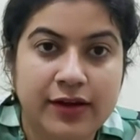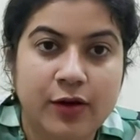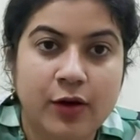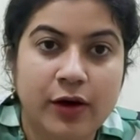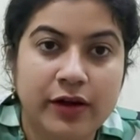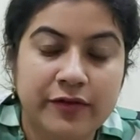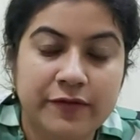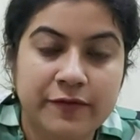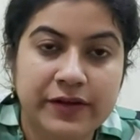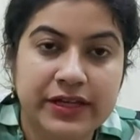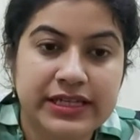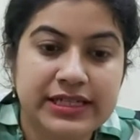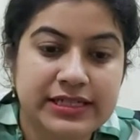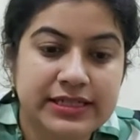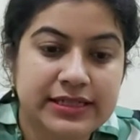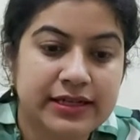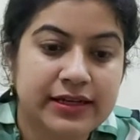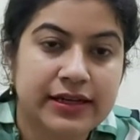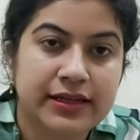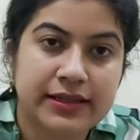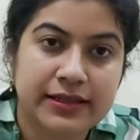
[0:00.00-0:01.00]
on which
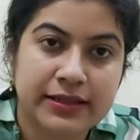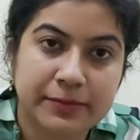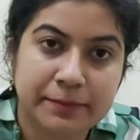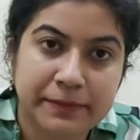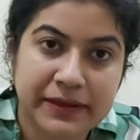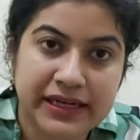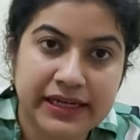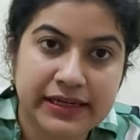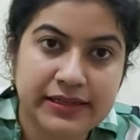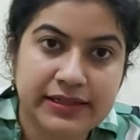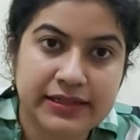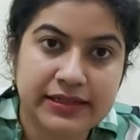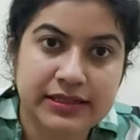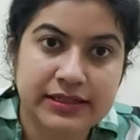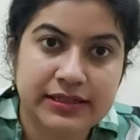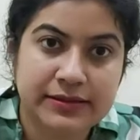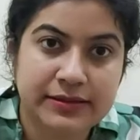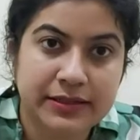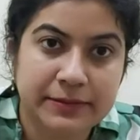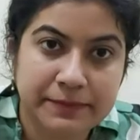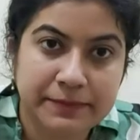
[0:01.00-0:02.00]

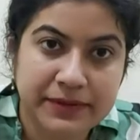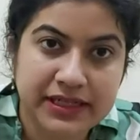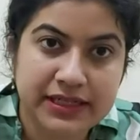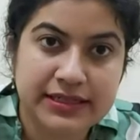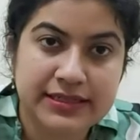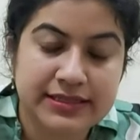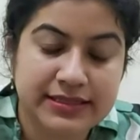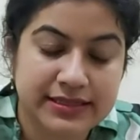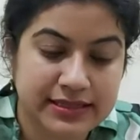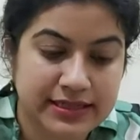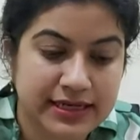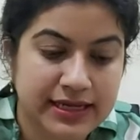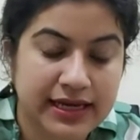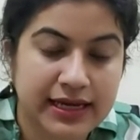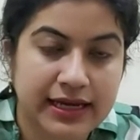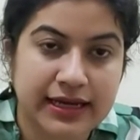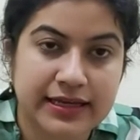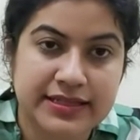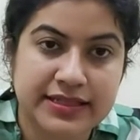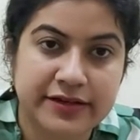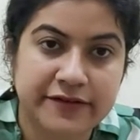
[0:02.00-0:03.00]
the person
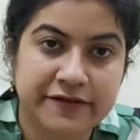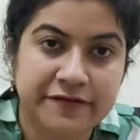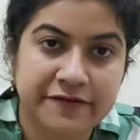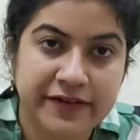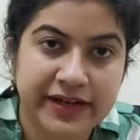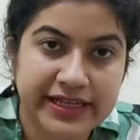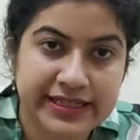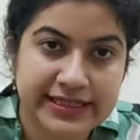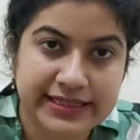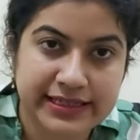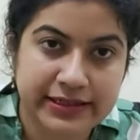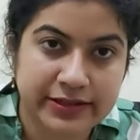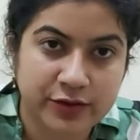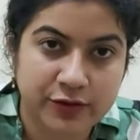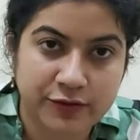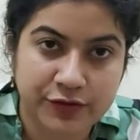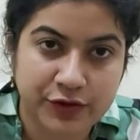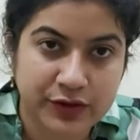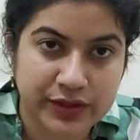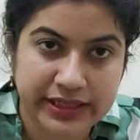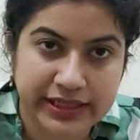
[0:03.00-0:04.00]
has a fixed set
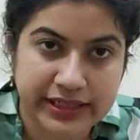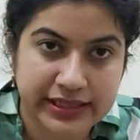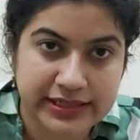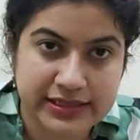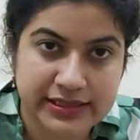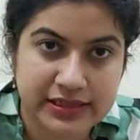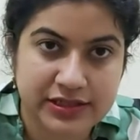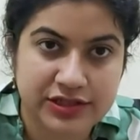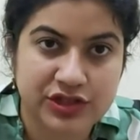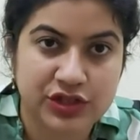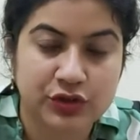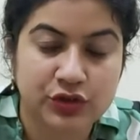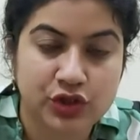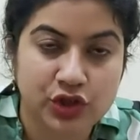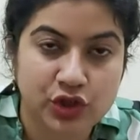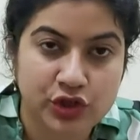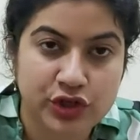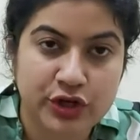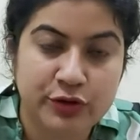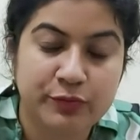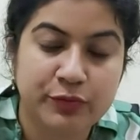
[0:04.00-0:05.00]
of utensils. You
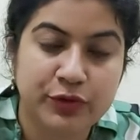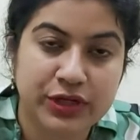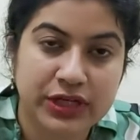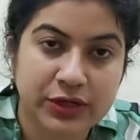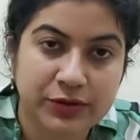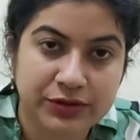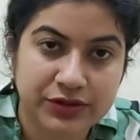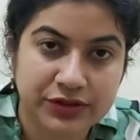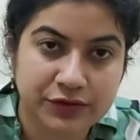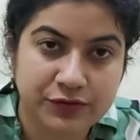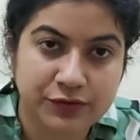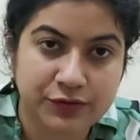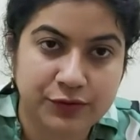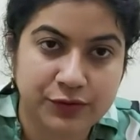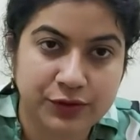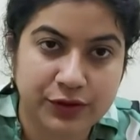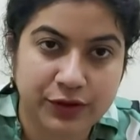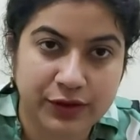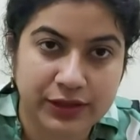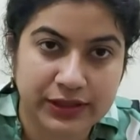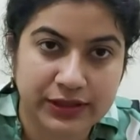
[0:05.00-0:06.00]
go, you put out the
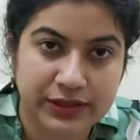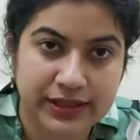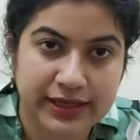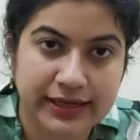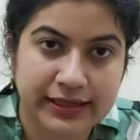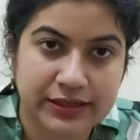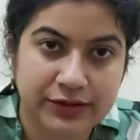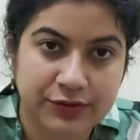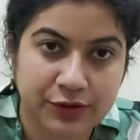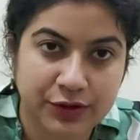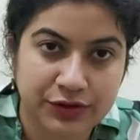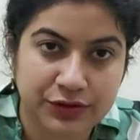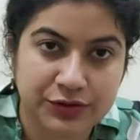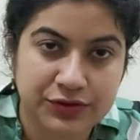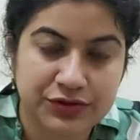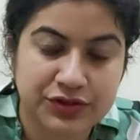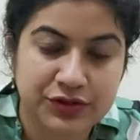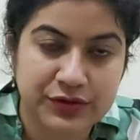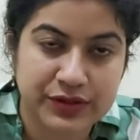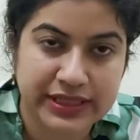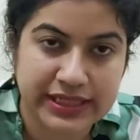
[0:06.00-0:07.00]
food on
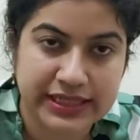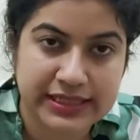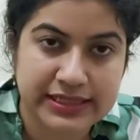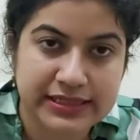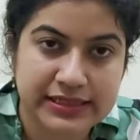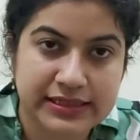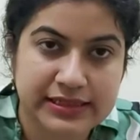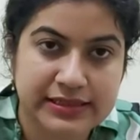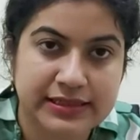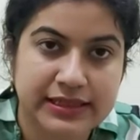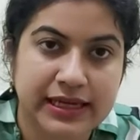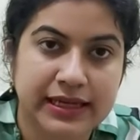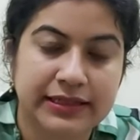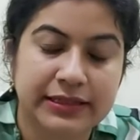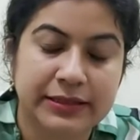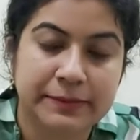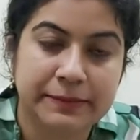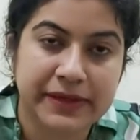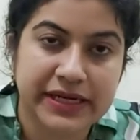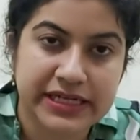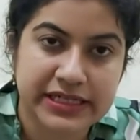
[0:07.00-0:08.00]
those utensils and the
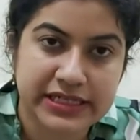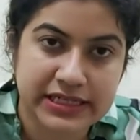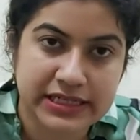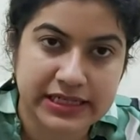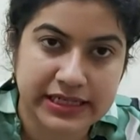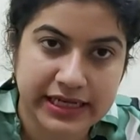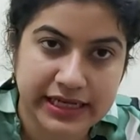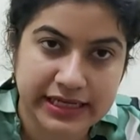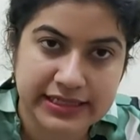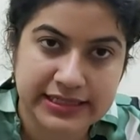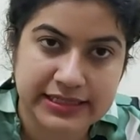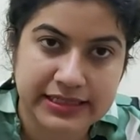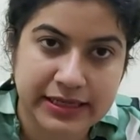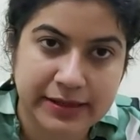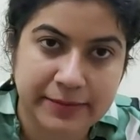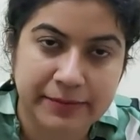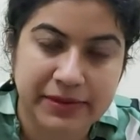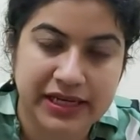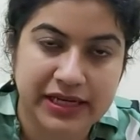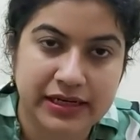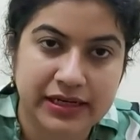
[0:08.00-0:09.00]
patient takes
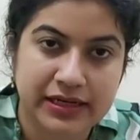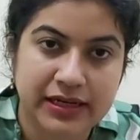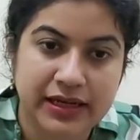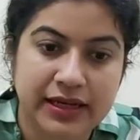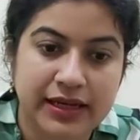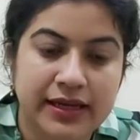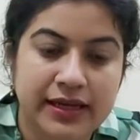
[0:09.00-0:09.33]
them in.